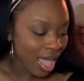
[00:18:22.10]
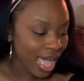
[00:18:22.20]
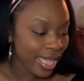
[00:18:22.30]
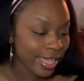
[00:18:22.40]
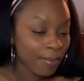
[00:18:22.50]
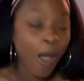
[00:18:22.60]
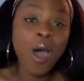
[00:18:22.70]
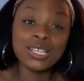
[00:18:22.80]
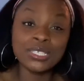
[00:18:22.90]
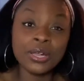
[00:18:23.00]
Um
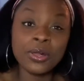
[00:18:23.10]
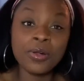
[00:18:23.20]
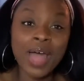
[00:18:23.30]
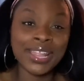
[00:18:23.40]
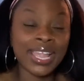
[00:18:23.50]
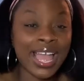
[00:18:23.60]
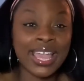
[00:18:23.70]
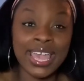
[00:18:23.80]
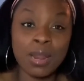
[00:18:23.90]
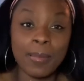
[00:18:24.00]
also, I think I
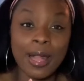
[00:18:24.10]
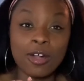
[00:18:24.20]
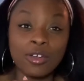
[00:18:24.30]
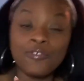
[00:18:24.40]
get about